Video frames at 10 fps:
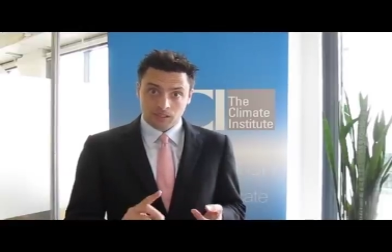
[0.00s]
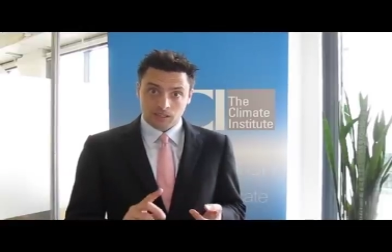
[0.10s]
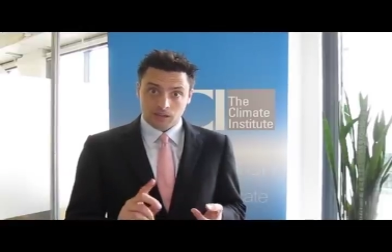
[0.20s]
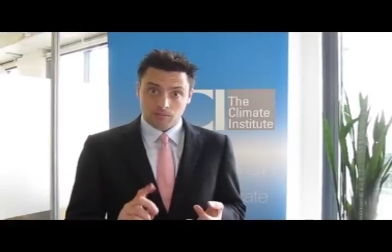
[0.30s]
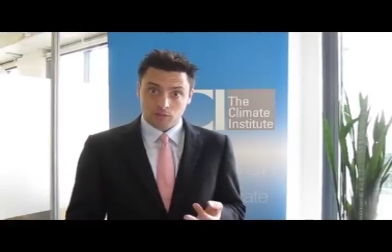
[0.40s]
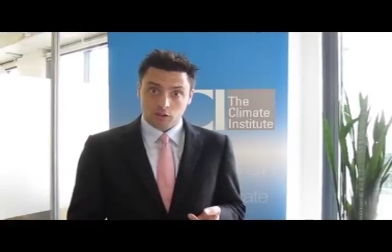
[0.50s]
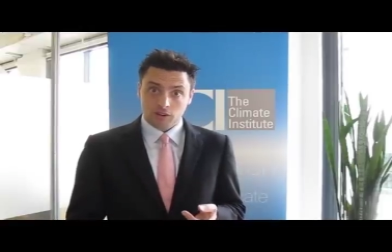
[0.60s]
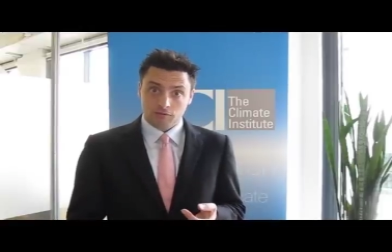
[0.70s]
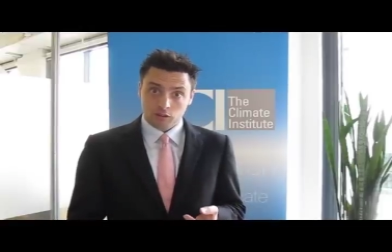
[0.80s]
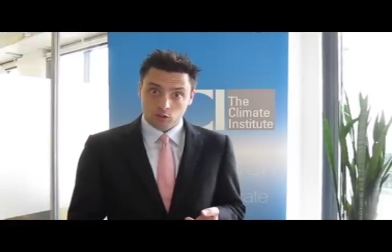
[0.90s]
um, so
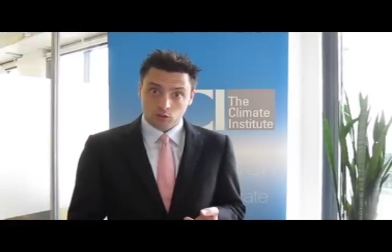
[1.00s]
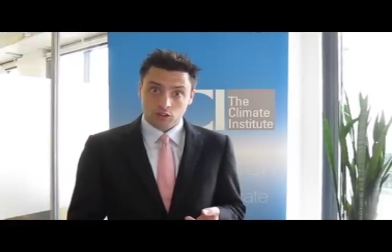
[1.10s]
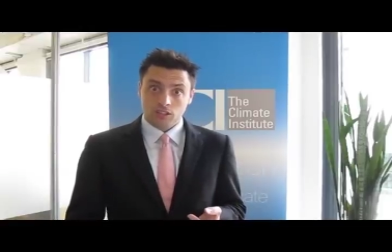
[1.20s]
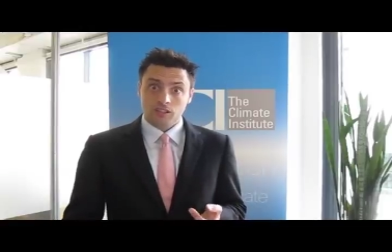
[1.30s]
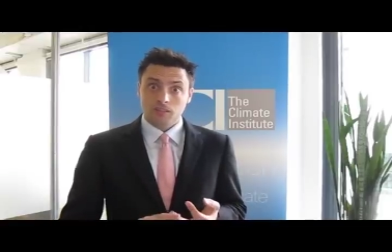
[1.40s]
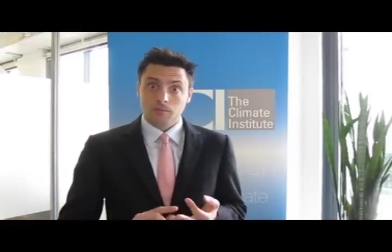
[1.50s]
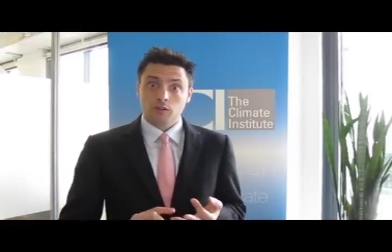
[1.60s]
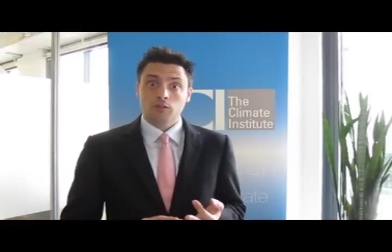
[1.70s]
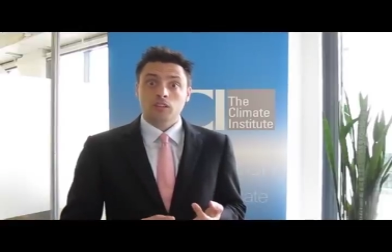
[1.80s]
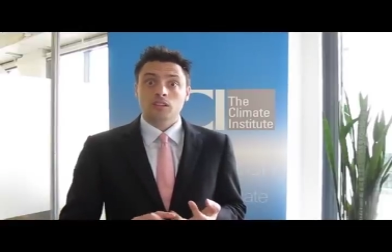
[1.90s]
resources and
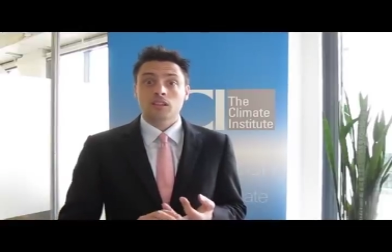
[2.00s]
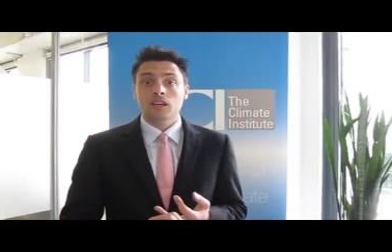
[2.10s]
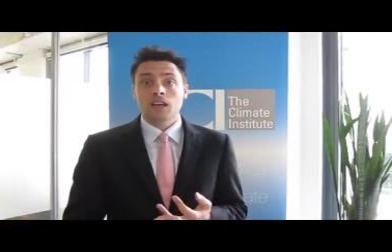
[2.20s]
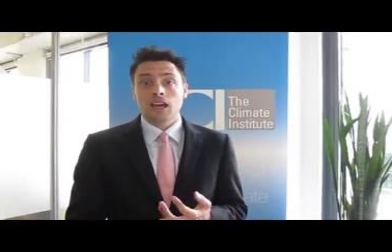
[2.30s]
minerals,